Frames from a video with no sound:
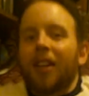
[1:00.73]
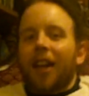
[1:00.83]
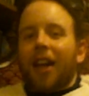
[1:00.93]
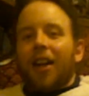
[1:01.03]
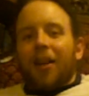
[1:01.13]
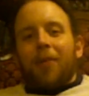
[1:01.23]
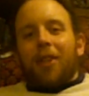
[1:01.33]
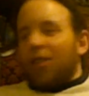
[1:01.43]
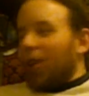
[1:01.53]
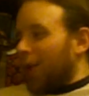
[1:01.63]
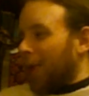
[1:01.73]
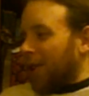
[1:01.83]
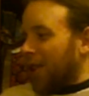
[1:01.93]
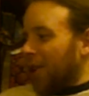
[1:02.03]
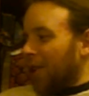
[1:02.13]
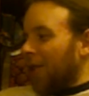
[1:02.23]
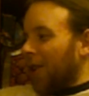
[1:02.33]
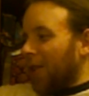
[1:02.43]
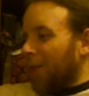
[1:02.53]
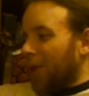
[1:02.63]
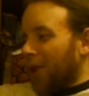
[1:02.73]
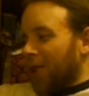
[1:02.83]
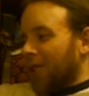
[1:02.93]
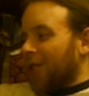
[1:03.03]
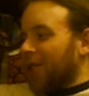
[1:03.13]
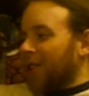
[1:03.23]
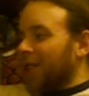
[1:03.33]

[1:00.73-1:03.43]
And I'm going to talk about tarot card borders.